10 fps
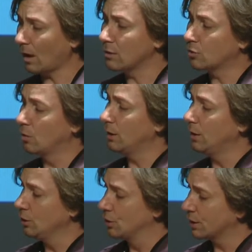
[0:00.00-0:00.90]
so
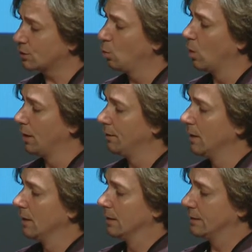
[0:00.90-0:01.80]
in just one
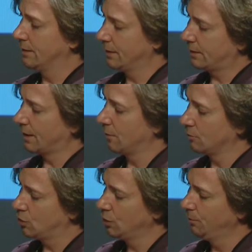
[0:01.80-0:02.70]
system on
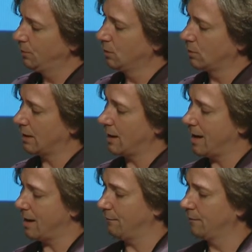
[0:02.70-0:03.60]
chip, you can
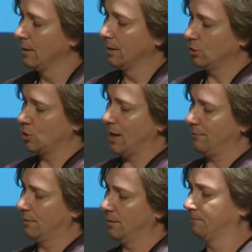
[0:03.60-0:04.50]
have
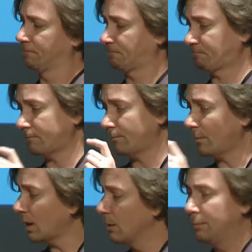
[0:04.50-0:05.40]
Java,
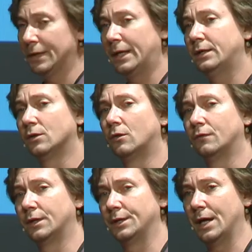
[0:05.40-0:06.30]
update
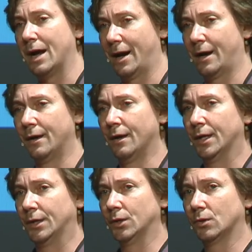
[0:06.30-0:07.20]
over the air,
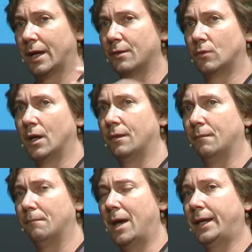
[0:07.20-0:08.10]
you can run
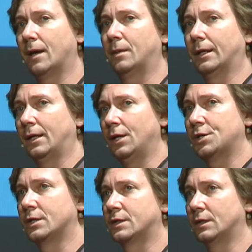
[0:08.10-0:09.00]
many
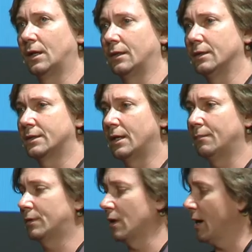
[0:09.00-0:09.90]
applications in, at the same
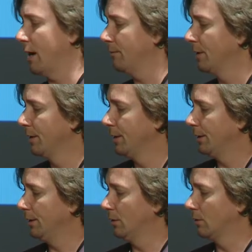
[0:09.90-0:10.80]
time,
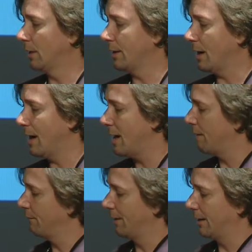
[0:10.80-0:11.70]
you can
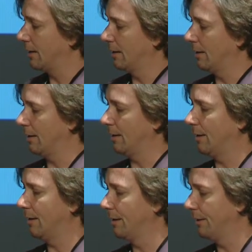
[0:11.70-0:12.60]
have like a,
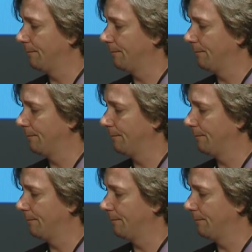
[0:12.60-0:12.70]
a,